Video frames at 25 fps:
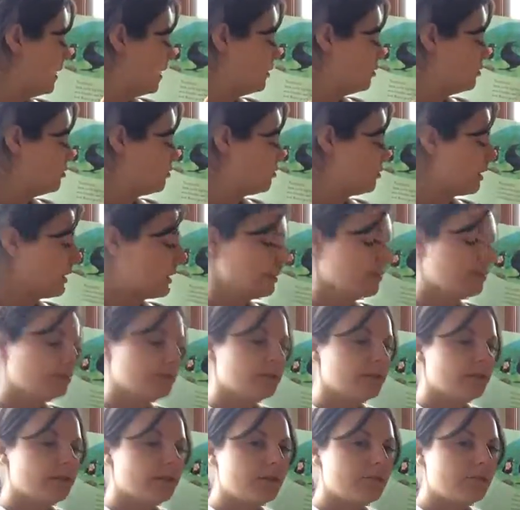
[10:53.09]
and Wren,
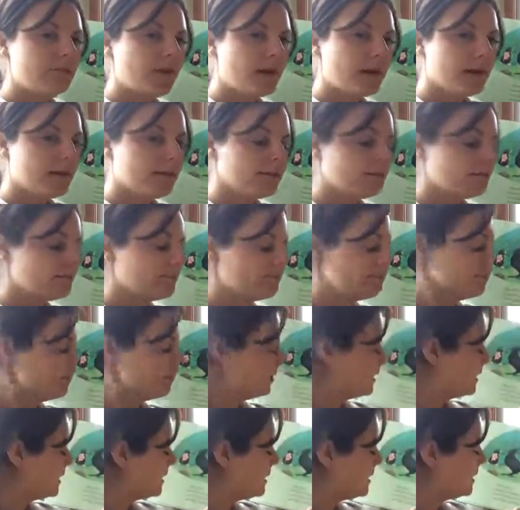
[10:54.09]
they rhyme.
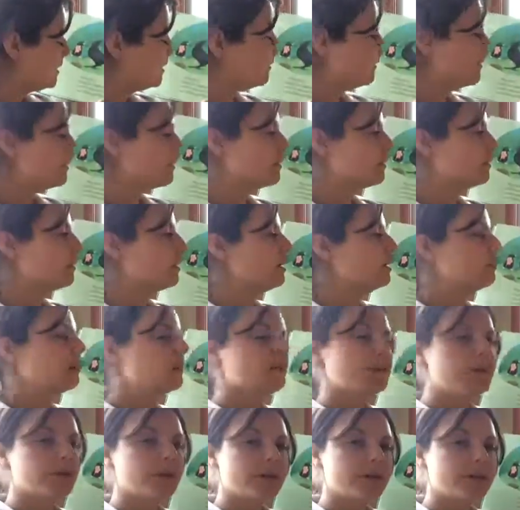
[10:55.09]
Let's see if there are any
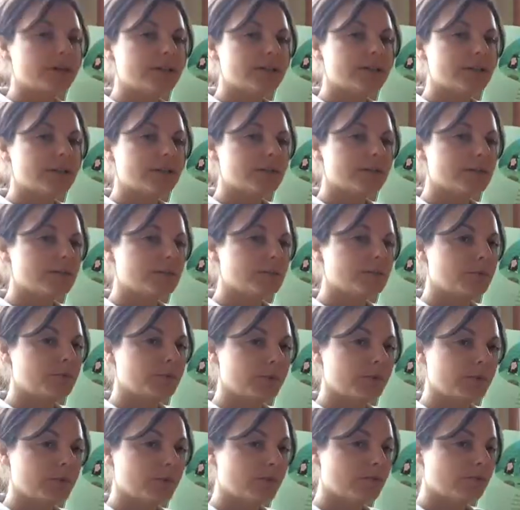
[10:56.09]
other words in this
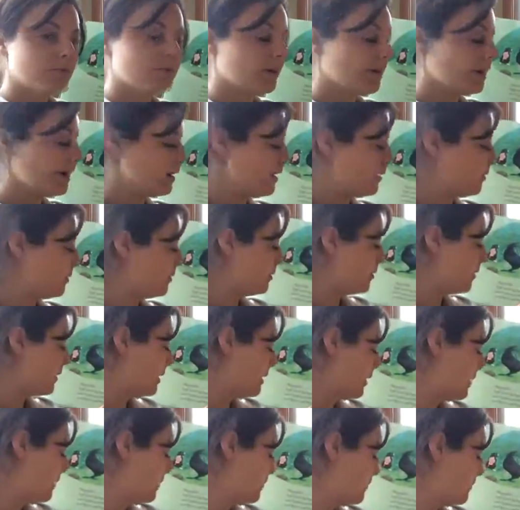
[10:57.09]
book that rhyme,
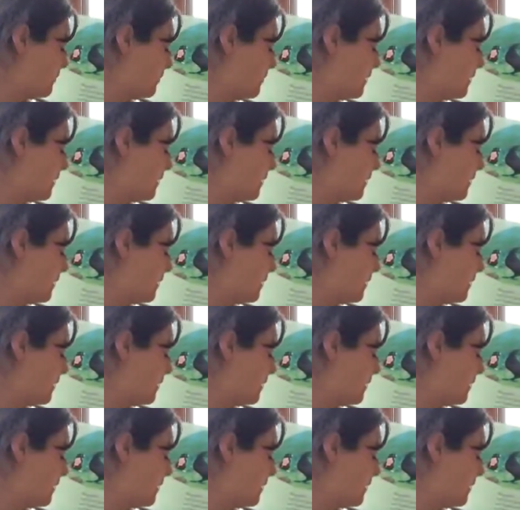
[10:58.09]
okay?